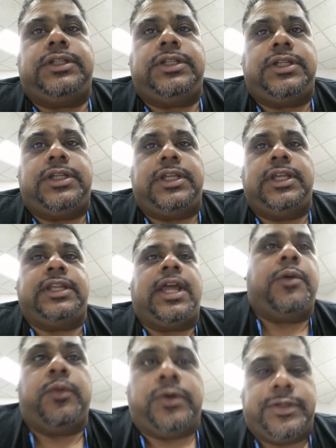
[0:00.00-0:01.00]
It got
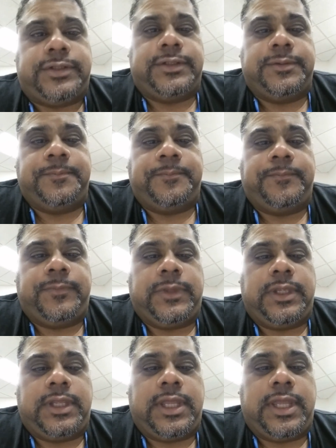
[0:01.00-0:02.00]
worse,
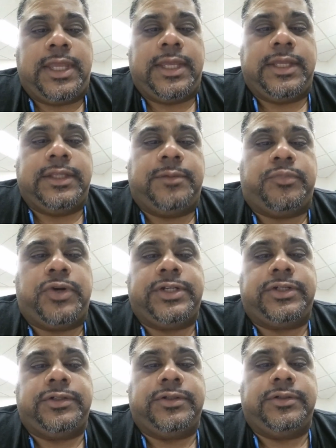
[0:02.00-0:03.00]
and the
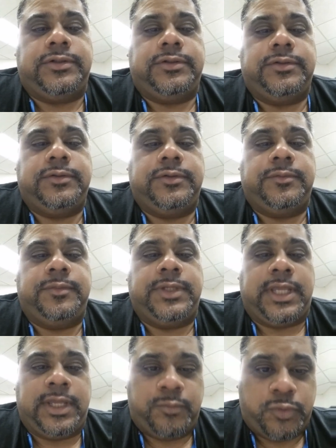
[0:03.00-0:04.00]
pressure
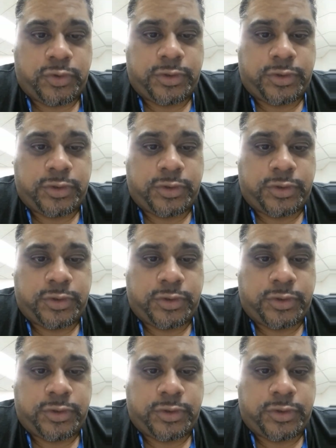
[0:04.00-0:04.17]
became more.